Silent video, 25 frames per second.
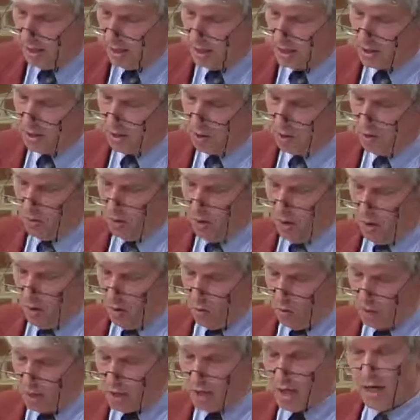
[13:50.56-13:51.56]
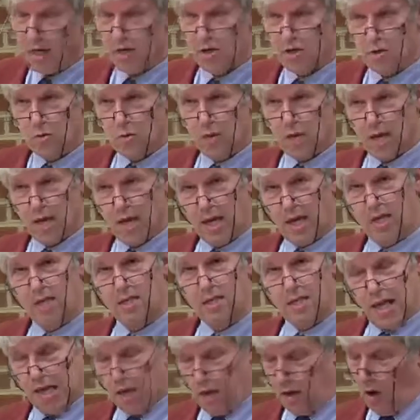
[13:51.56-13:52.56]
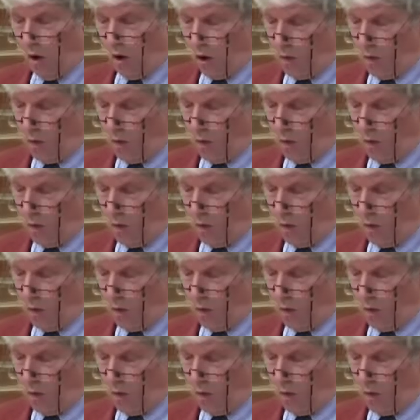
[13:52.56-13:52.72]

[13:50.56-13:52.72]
So what they are doing is they